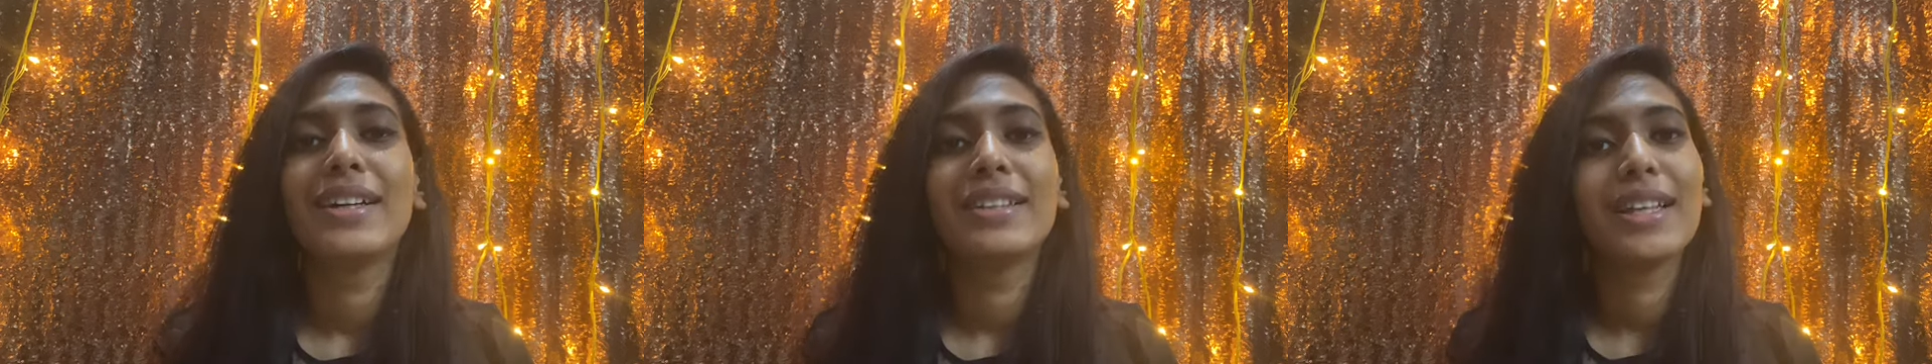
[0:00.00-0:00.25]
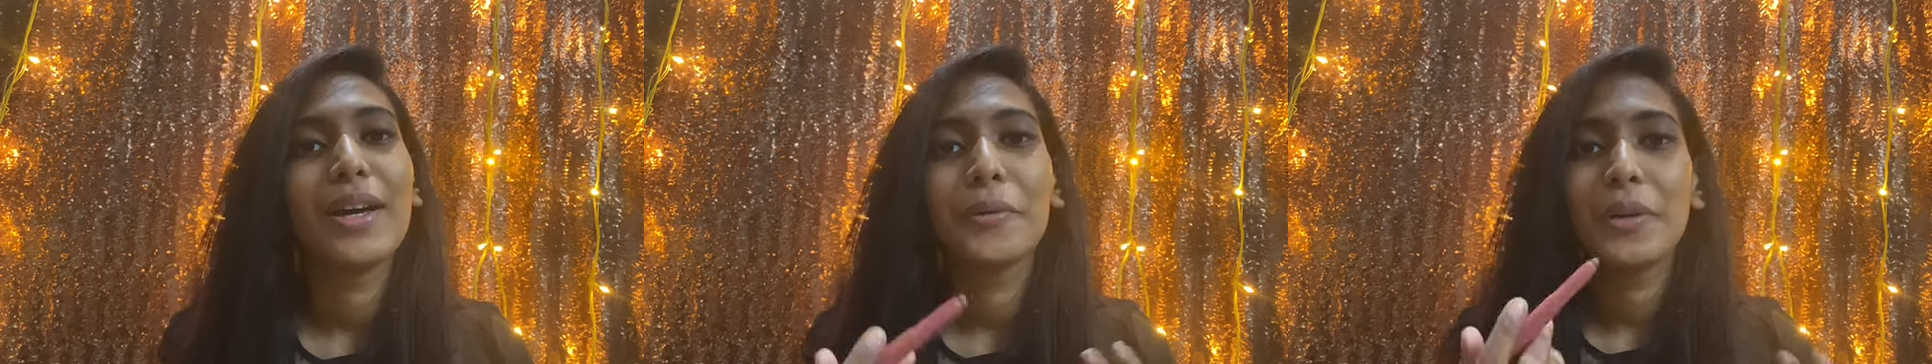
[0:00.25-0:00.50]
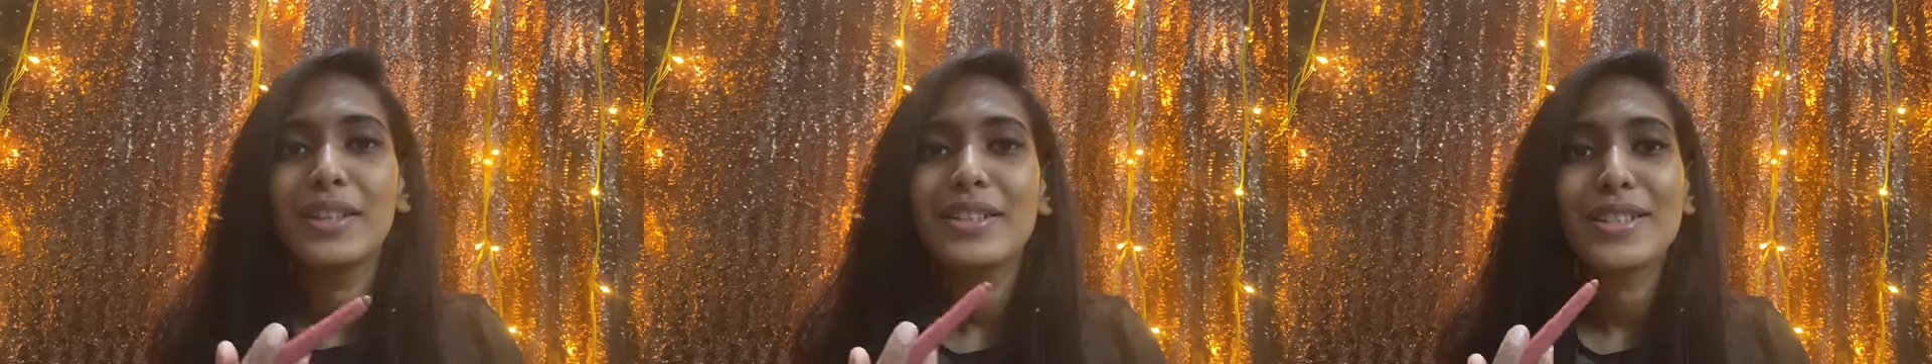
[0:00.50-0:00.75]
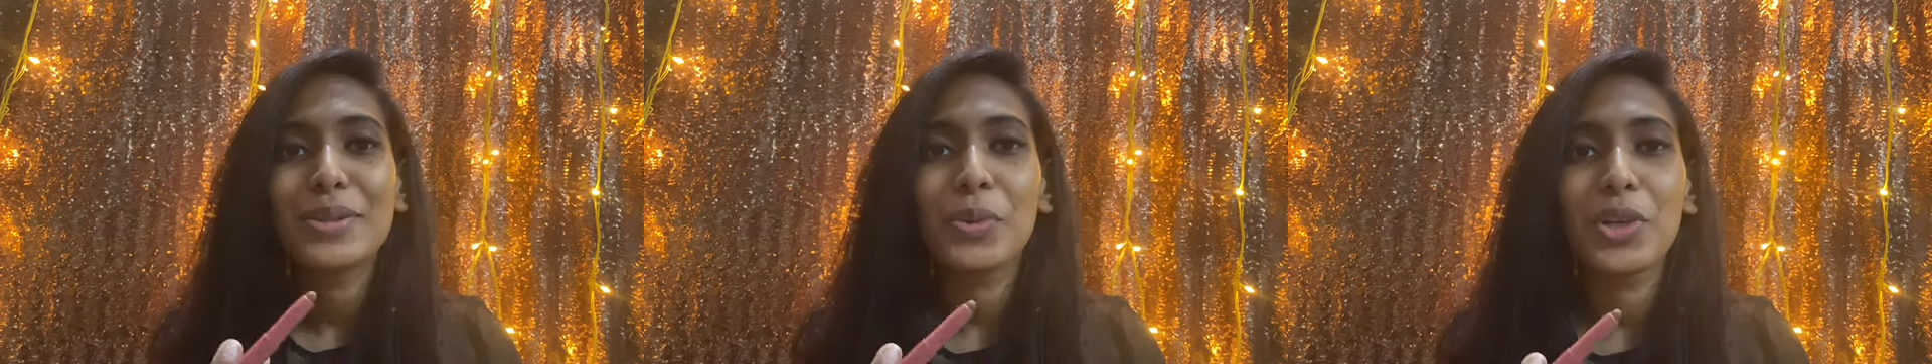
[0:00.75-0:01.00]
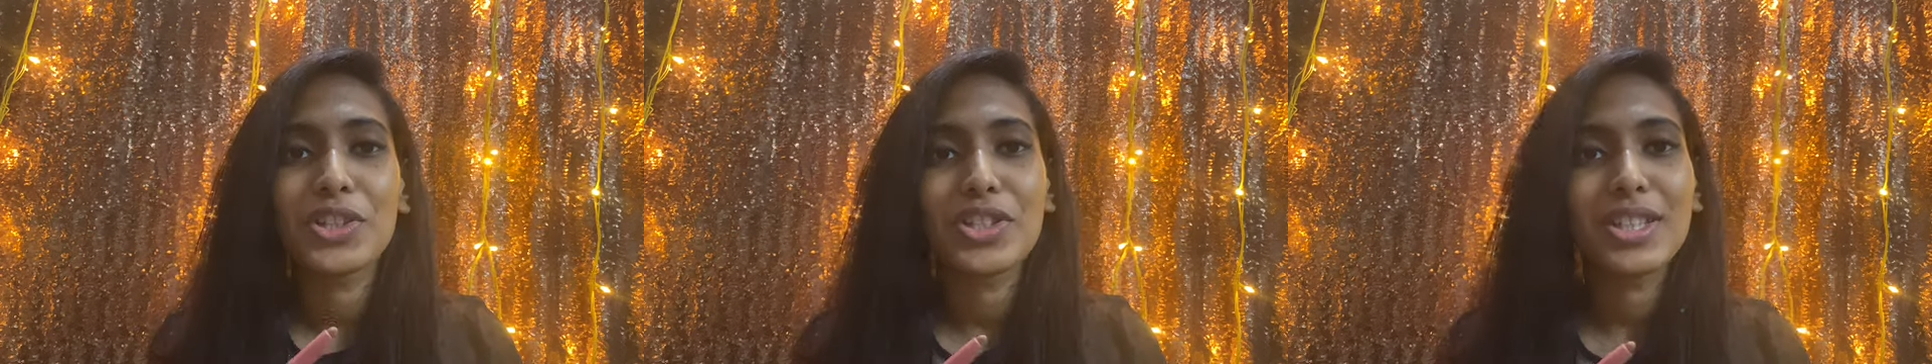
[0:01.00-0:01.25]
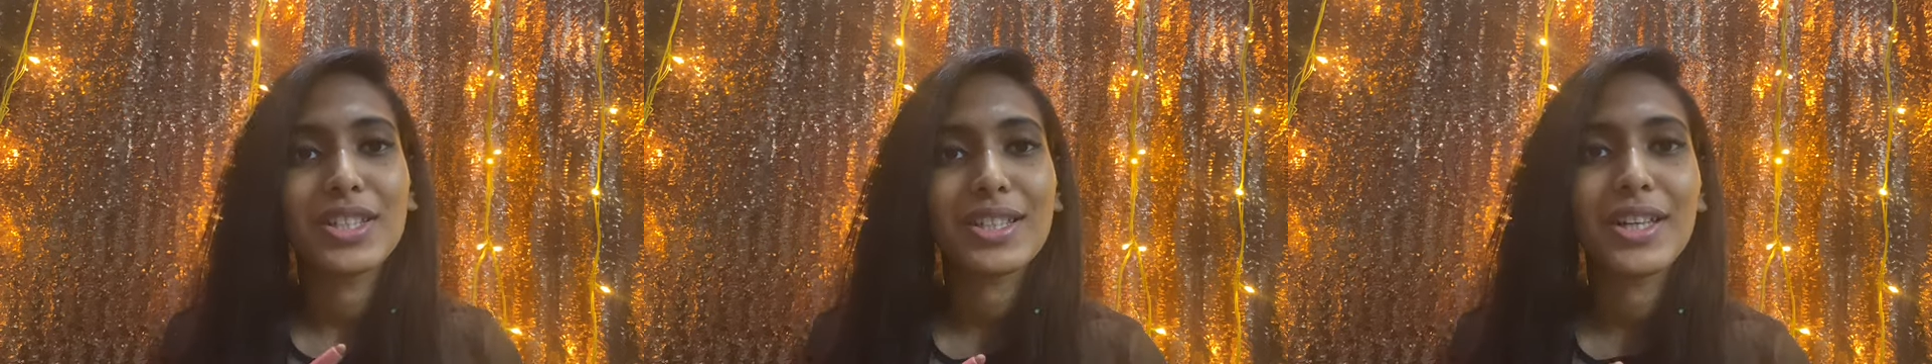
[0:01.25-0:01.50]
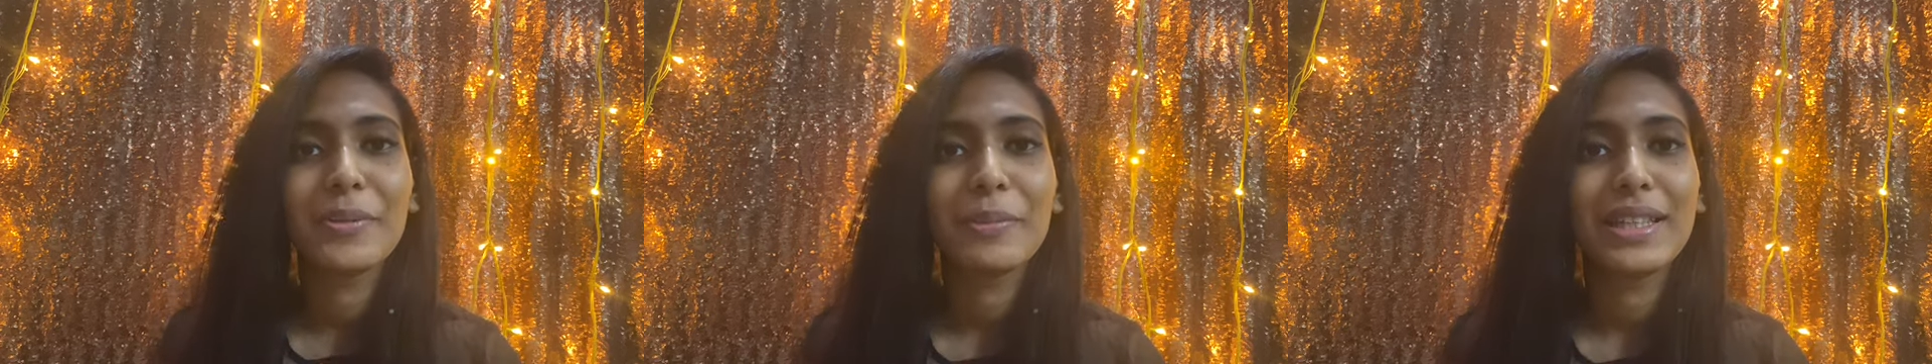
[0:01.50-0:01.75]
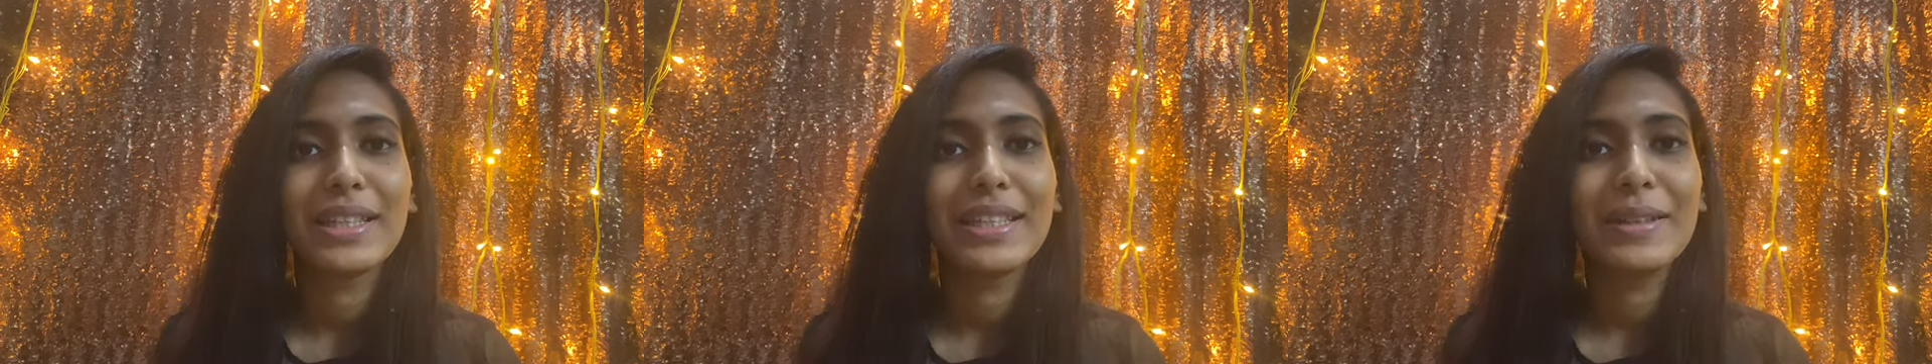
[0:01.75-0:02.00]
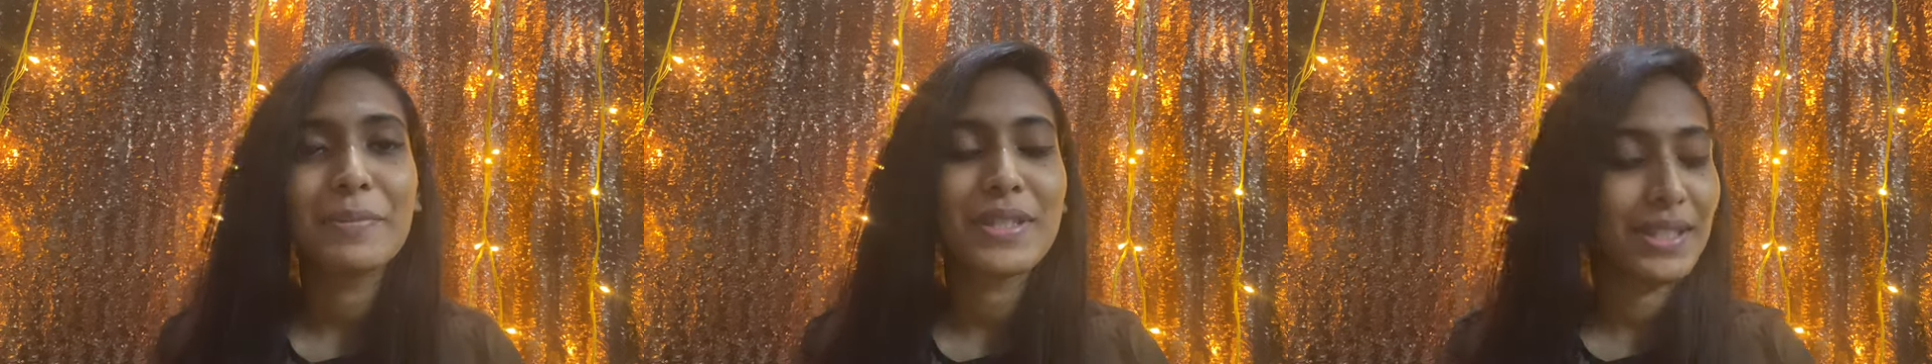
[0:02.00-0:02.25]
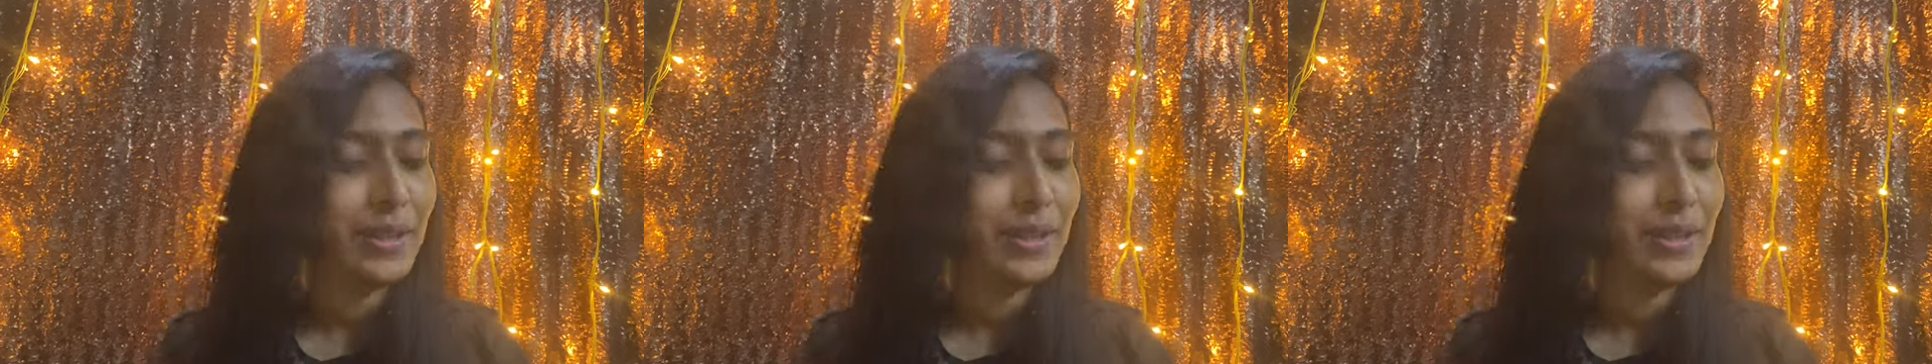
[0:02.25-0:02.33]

Now I'll swatch it on my lips.